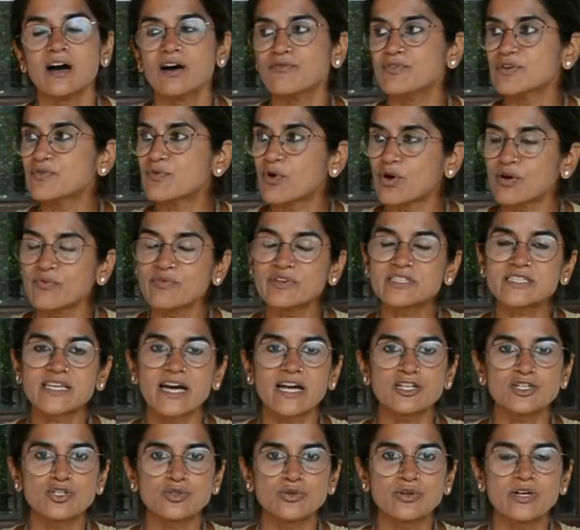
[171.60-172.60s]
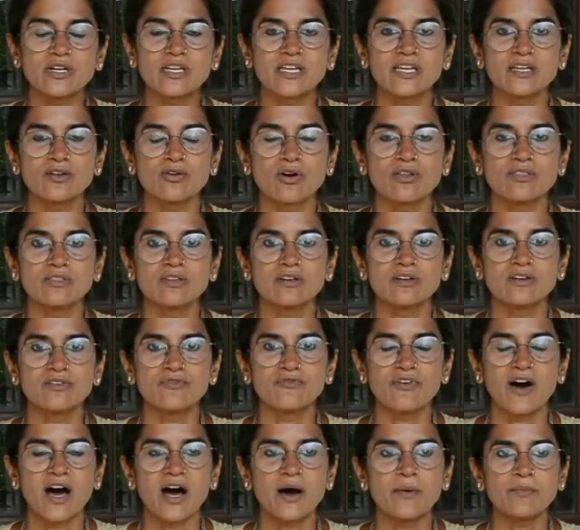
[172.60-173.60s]
We've always had sugarcane on
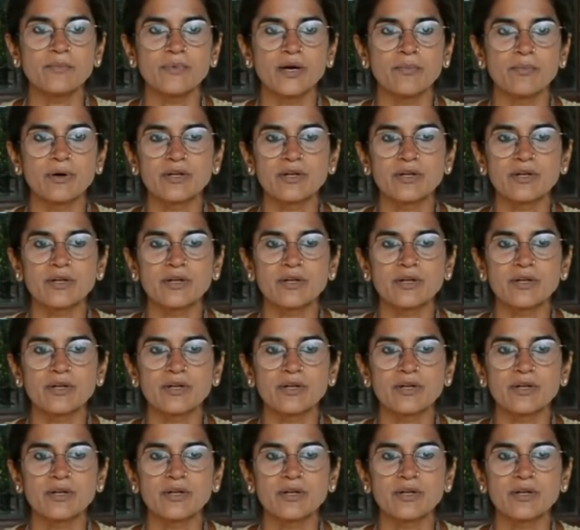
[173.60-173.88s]
the farm,